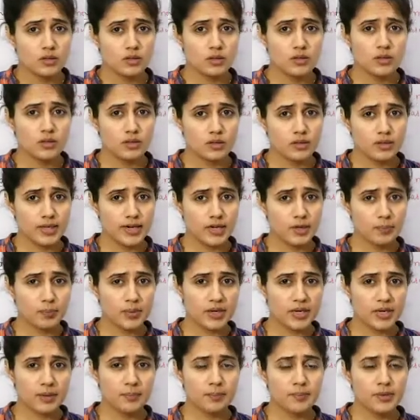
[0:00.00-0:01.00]
That
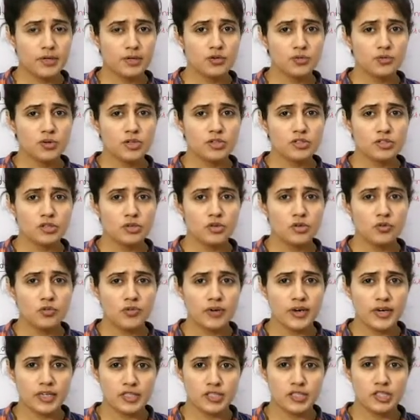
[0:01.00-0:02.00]
preemptive version
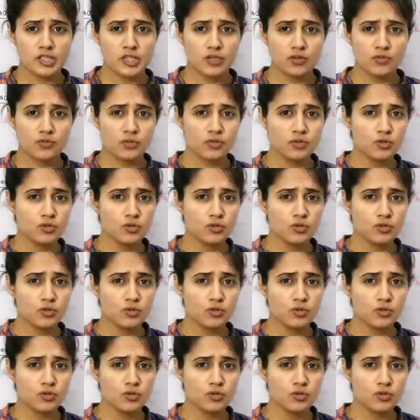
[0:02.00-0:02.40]
of SJF,